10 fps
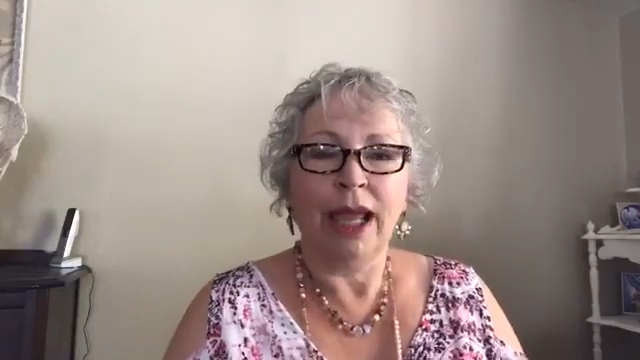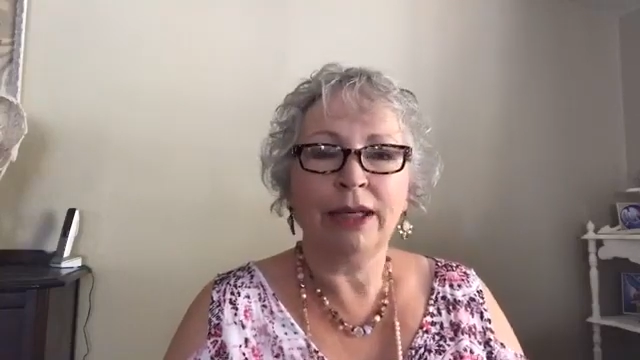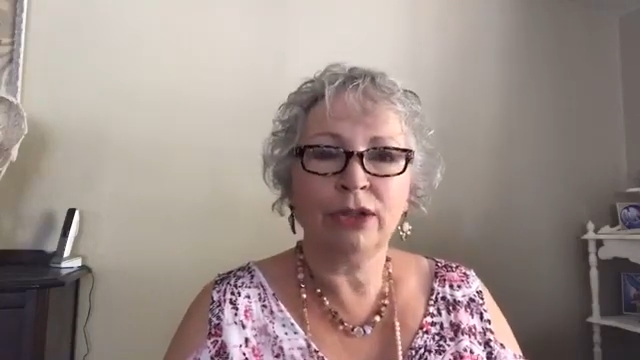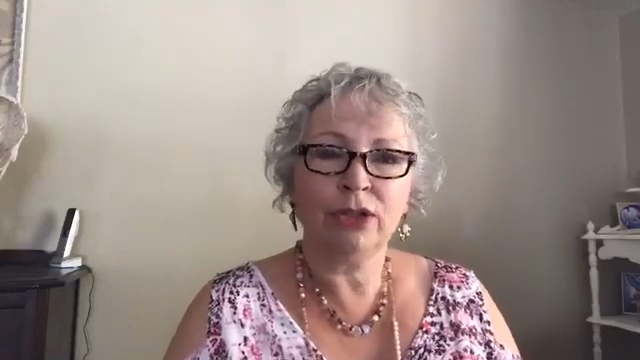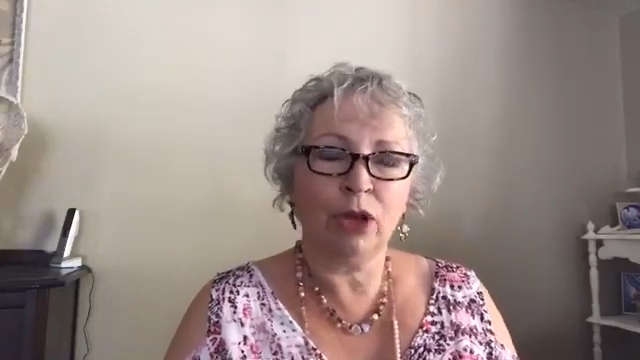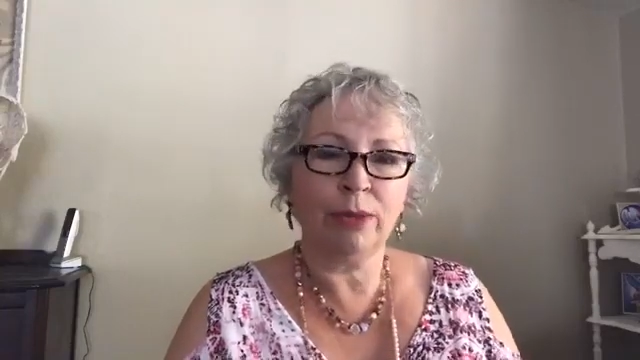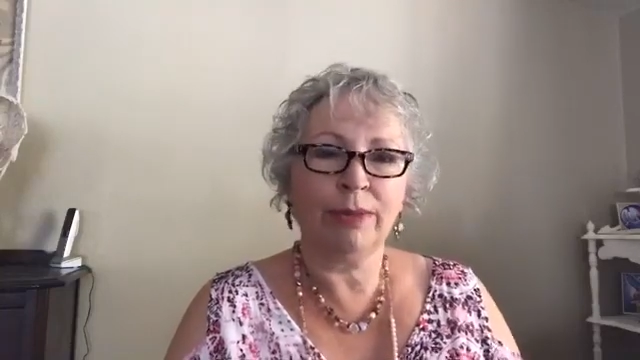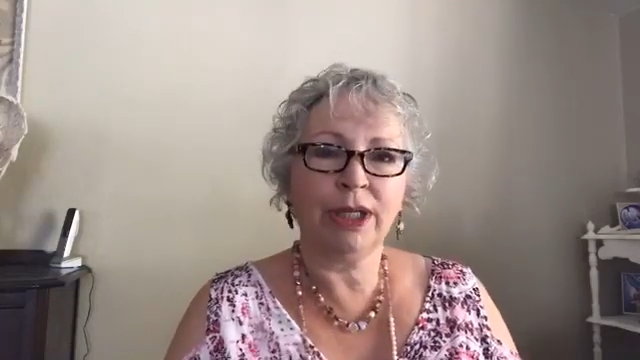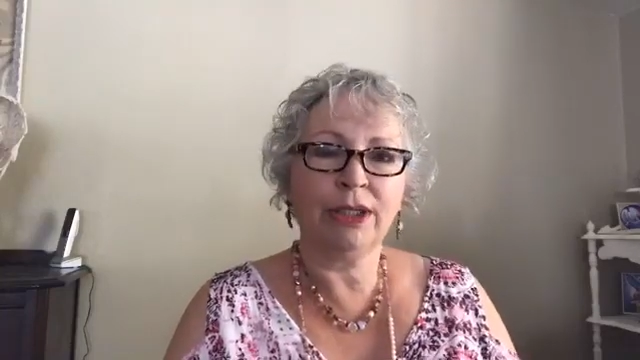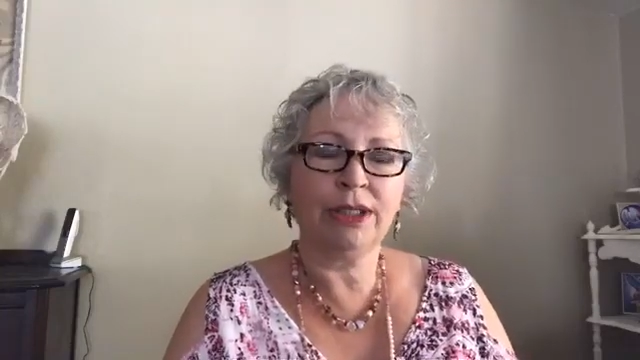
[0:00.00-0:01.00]
and her
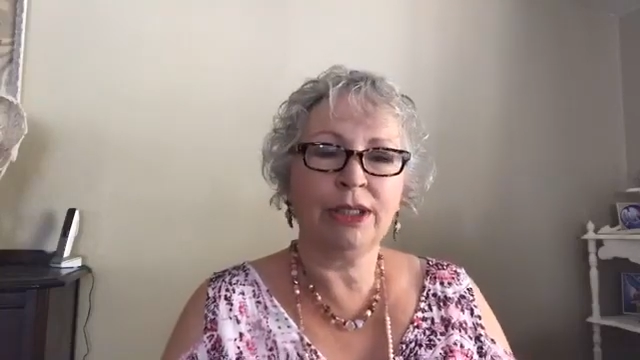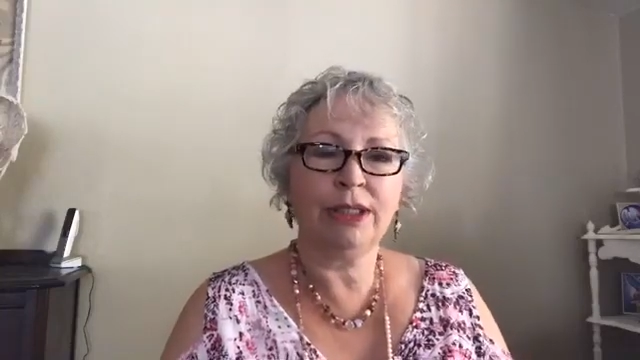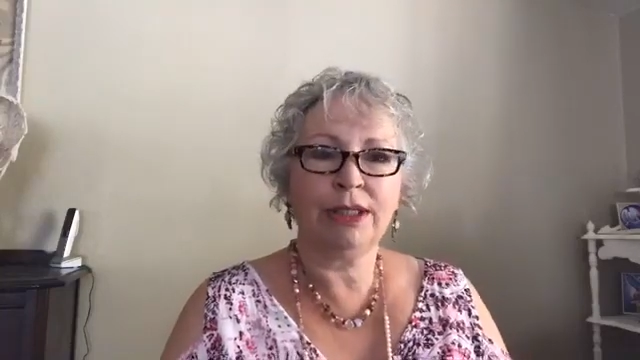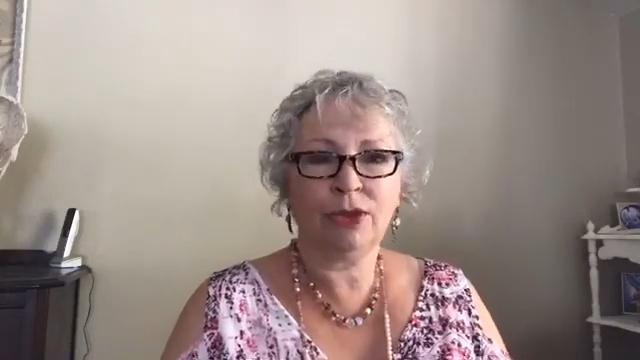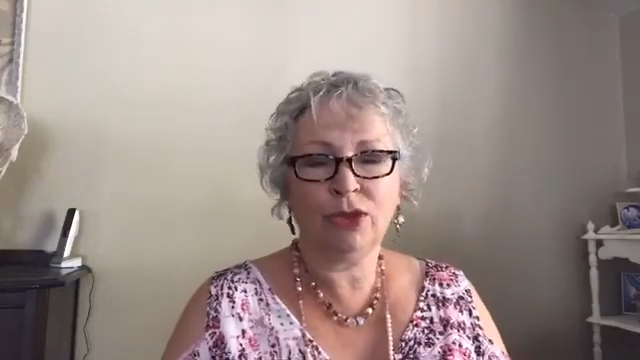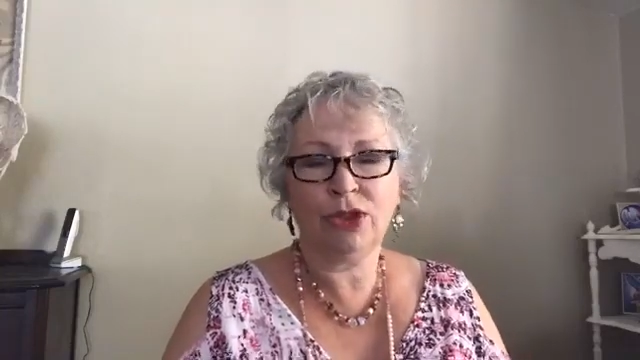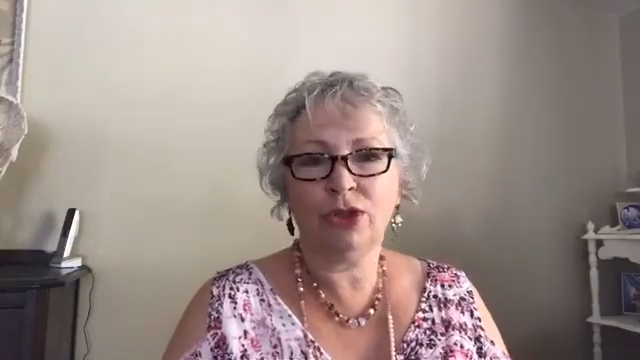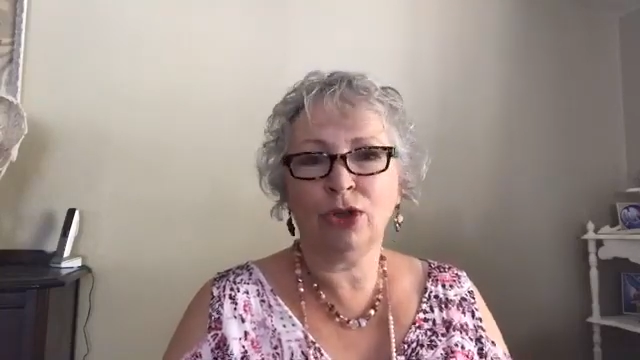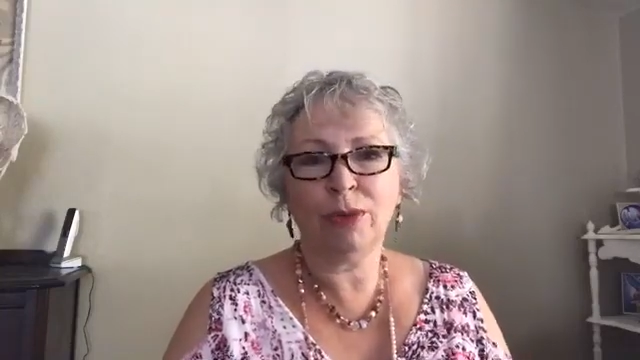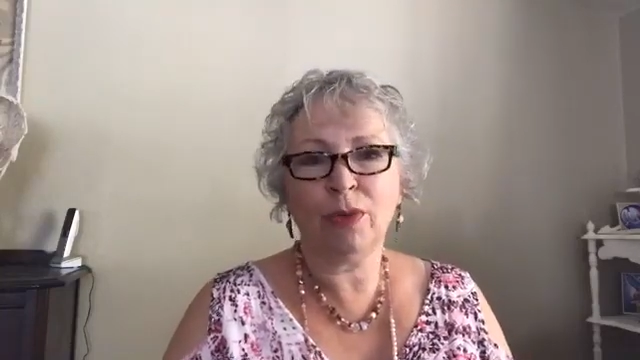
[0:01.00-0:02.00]
Doberman could
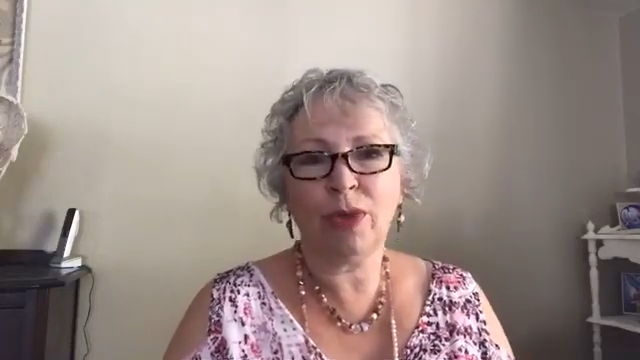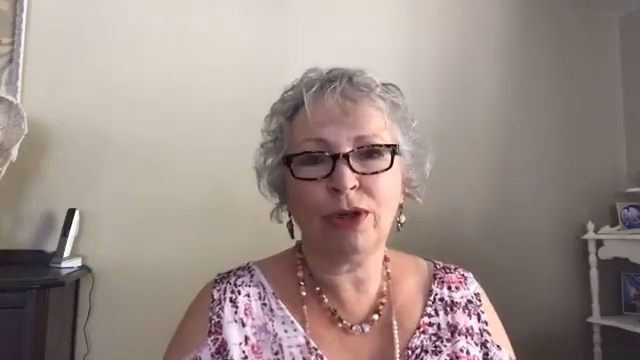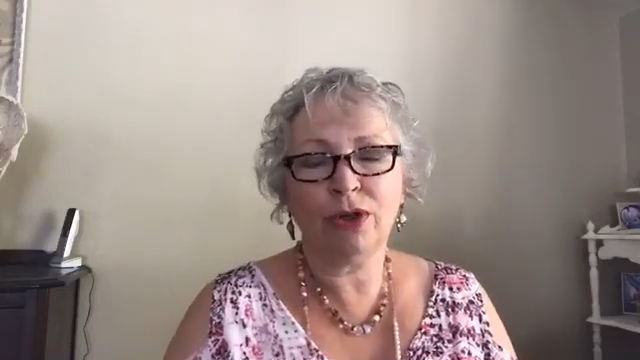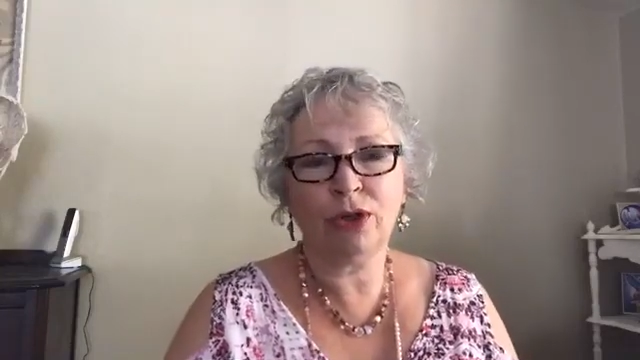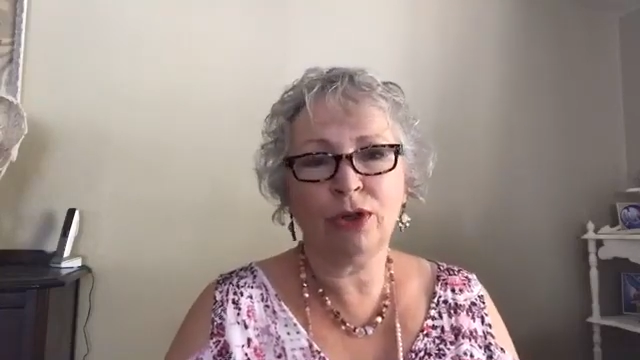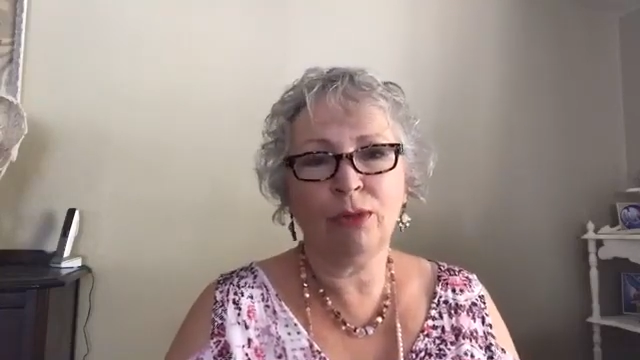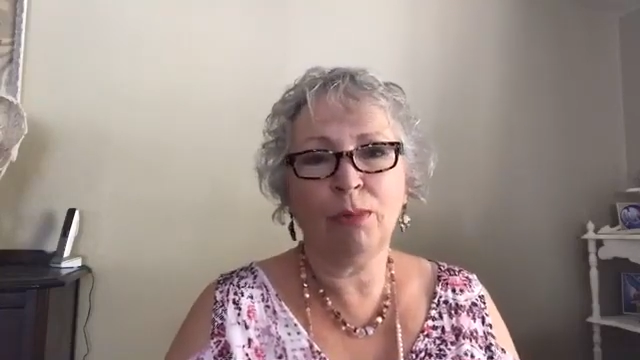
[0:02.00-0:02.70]
determine whether her